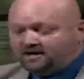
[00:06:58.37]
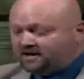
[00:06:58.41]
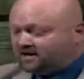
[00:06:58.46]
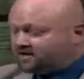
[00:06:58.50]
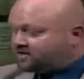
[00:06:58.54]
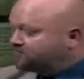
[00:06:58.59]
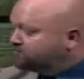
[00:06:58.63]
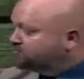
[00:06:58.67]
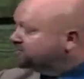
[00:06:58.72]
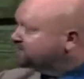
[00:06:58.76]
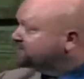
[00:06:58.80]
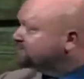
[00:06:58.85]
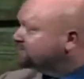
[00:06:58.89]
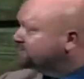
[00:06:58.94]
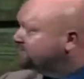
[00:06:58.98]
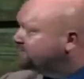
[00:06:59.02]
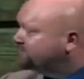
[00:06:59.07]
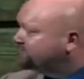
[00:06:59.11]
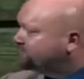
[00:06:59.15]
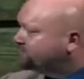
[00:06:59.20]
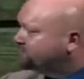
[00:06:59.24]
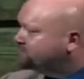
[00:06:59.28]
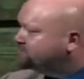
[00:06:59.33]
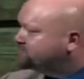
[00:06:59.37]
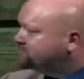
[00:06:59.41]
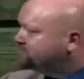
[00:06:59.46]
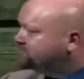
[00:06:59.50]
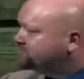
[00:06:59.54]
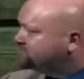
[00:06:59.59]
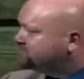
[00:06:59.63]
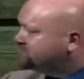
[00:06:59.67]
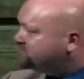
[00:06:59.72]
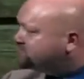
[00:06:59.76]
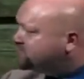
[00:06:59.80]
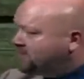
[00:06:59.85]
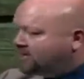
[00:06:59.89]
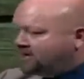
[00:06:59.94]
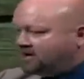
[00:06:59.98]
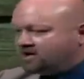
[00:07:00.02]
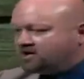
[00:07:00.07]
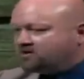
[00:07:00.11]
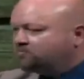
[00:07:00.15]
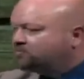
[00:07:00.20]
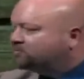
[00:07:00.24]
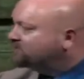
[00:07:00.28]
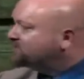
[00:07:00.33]
a completely different Jesus,
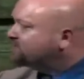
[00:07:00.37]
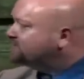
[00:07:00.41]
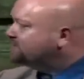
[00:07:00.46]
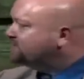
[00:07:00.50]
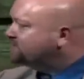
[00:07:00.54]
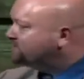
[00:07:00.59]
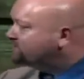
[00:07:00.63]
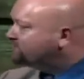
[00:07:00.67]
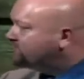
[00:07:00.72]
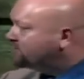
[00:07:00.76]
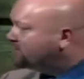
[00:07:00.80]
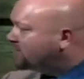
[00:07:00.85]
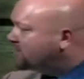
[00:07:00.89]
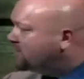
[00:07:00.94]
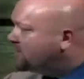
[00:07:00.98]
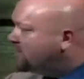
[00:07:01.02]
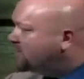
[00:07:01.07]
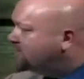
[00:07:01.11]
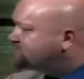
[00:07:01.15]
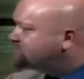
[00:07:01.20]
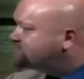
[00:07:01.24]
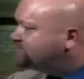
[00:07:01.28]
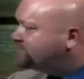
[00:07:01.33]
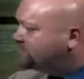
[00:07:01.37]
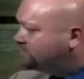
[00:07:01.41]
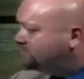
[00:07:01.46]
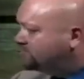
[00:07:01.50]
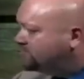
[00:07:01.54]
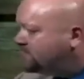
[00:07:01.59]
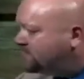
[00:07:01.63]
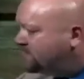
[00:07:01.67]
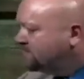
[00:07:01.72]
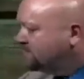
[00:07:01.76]
a completely different gospel.